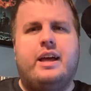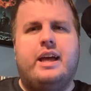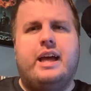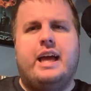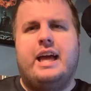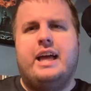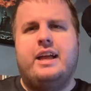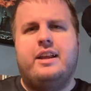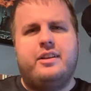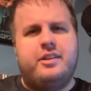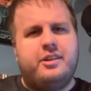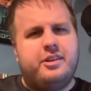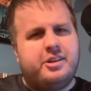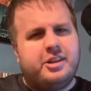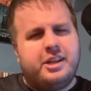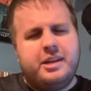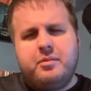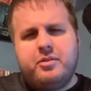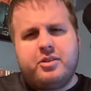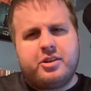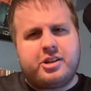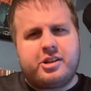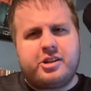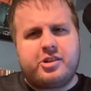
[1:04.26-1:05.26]
and
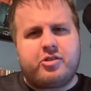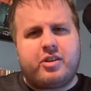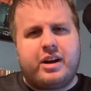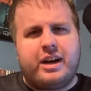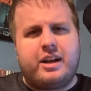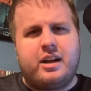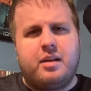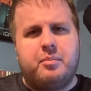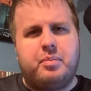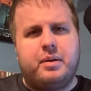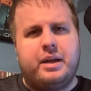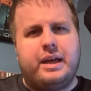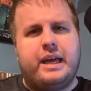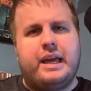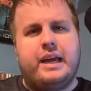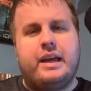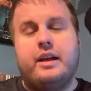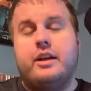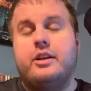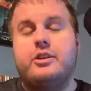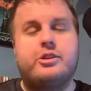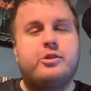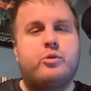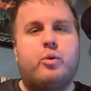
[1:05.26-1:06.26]
seem to strike up
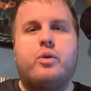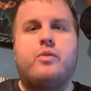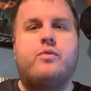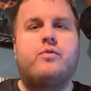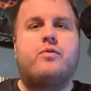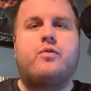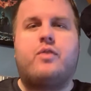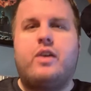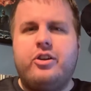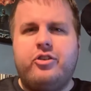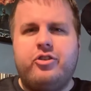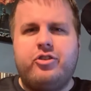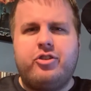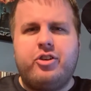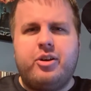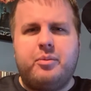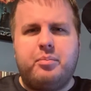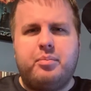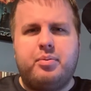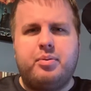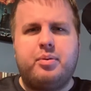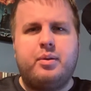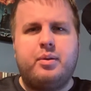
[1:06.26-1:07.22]
a sort of friendship,